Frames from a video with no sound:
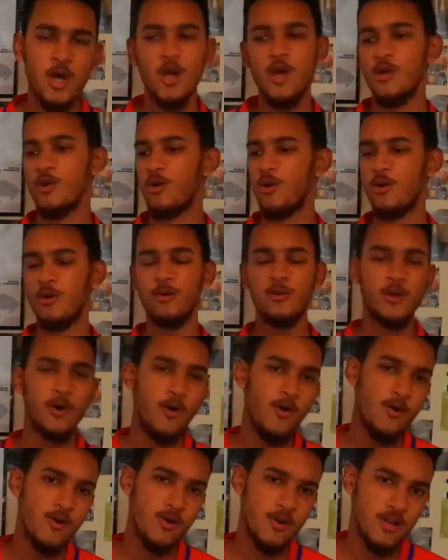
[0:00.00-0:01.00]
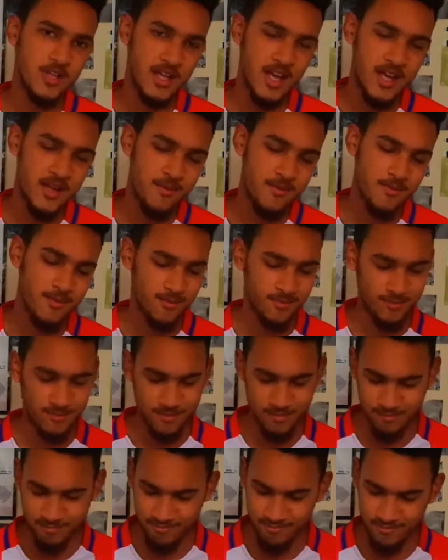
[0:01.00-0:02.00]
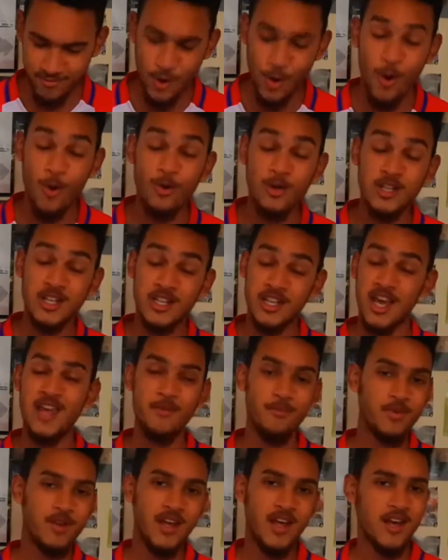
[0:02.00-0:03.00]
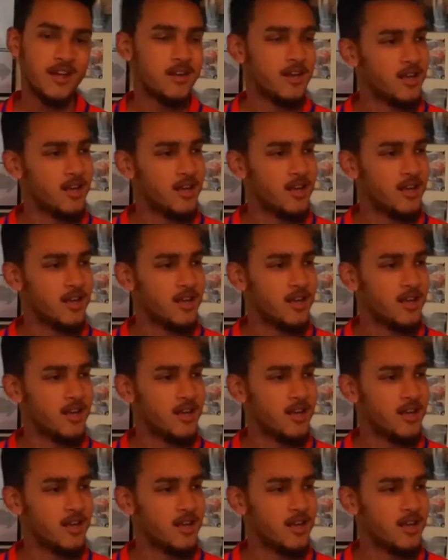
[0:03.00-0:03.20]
your whole game plan